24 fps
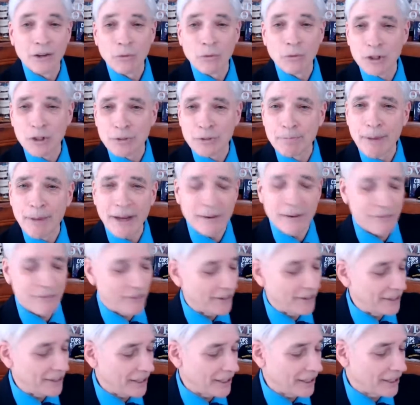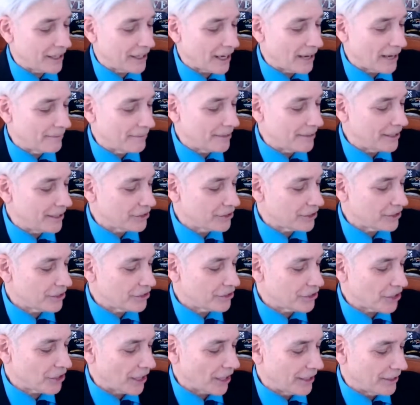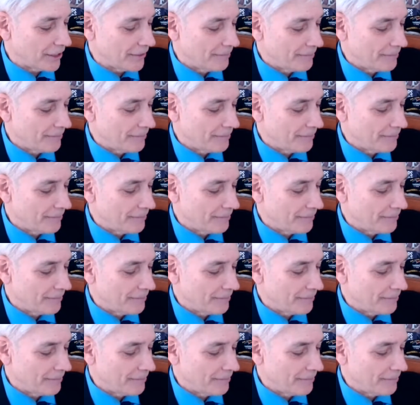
Was benefiting communist China.